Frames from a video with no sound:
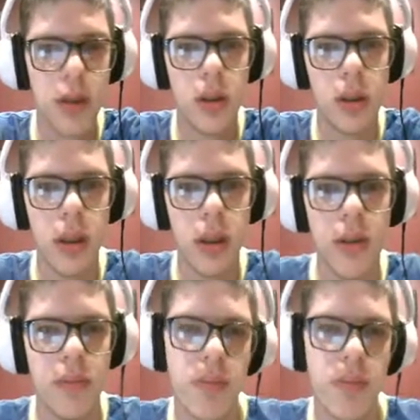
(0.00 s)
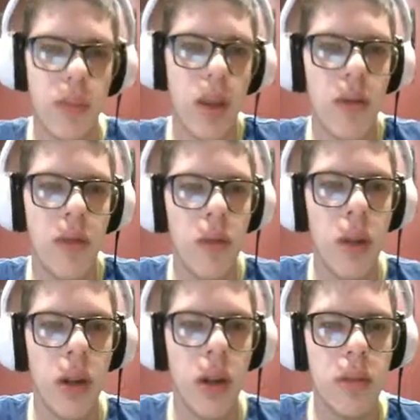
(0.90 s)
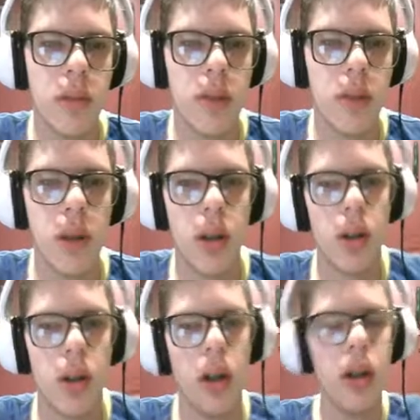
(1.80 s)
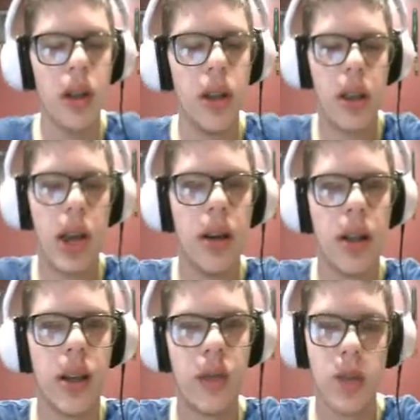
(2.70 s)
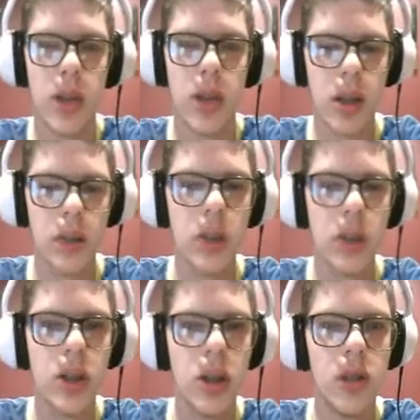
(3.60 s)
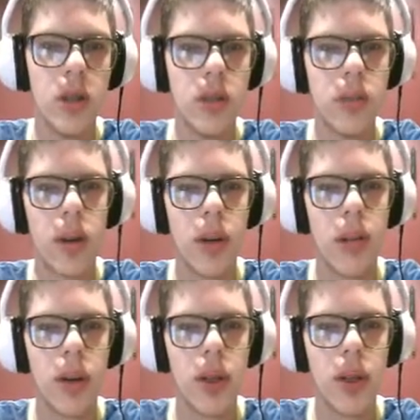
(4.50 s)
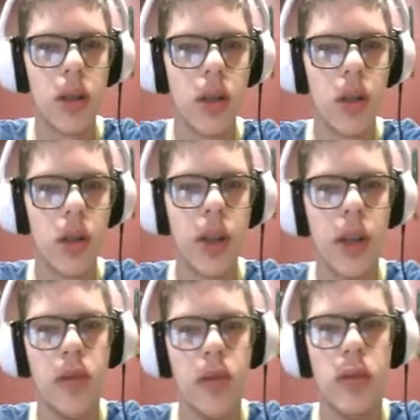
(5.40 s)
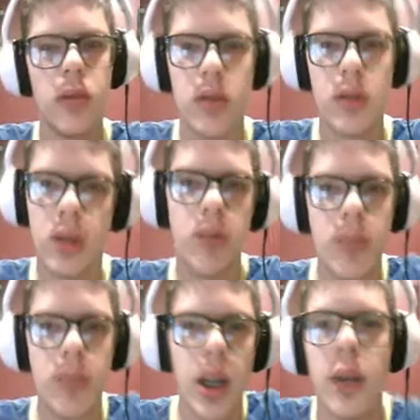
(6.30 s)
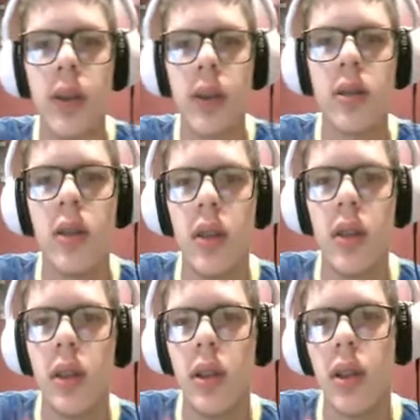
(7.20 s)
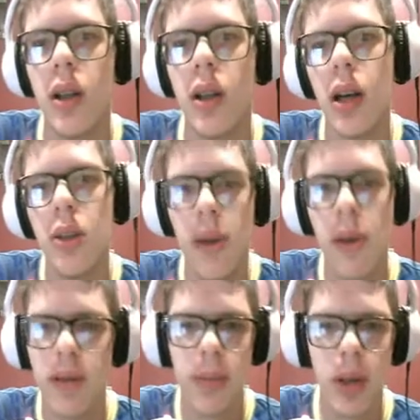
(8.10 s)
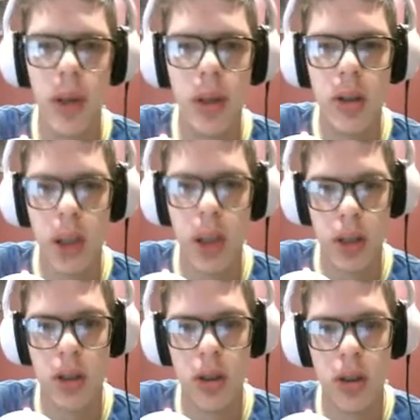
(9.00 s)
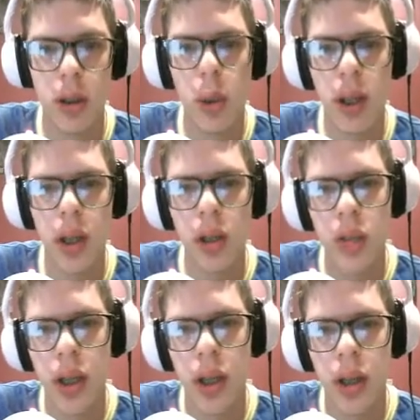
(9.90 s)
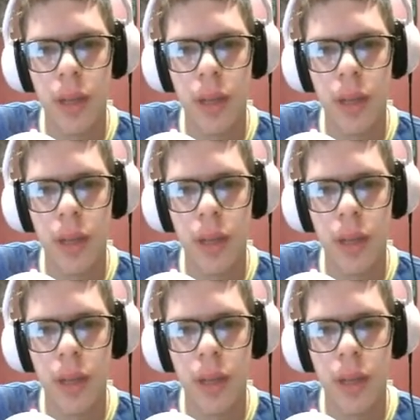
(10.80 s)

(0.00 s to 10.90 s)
if you wanted underneath that, like if you were taking a bunch of notes, this would probably be incredibly helpful. So anyways, you have a pretty good, like, just a quick note taker.